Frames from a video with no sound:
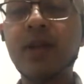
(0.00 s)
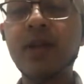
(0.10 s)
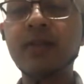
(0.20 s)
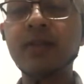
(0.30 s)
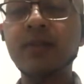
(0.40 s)

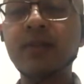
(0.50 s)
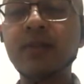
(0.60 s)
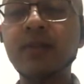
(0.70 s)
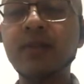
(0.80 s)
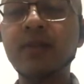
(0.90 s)

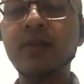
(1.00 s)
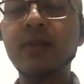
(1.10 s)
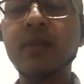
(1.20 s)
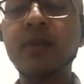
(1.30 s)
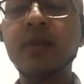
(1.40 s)
accepted,
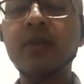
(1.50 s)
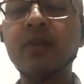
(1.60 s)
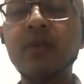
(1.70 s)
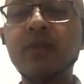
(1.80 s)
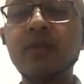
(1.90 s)

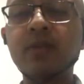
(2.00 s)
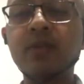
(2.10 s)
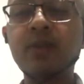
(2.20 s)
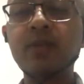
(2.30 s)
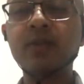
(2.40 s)

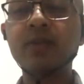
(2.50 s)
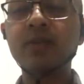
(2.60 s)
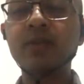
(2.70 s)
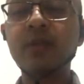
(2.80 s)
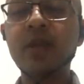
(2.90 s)
Vistristeshu,